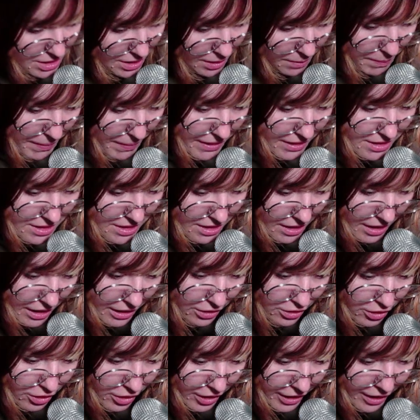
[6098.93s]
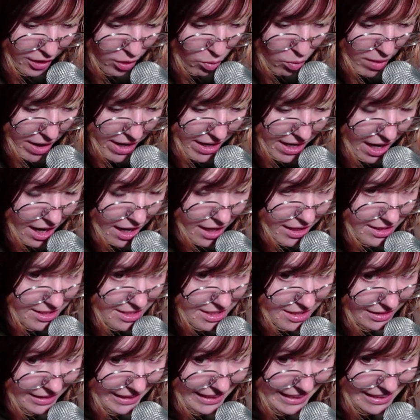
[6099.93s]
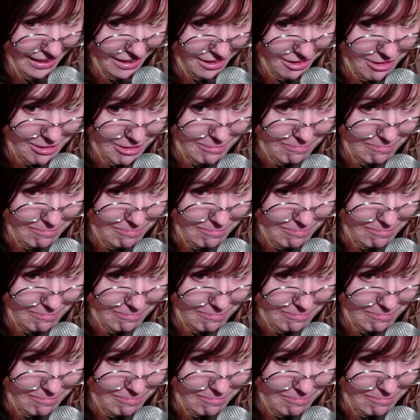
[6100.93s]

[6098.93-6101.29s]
pig sitting, looking away, isolated.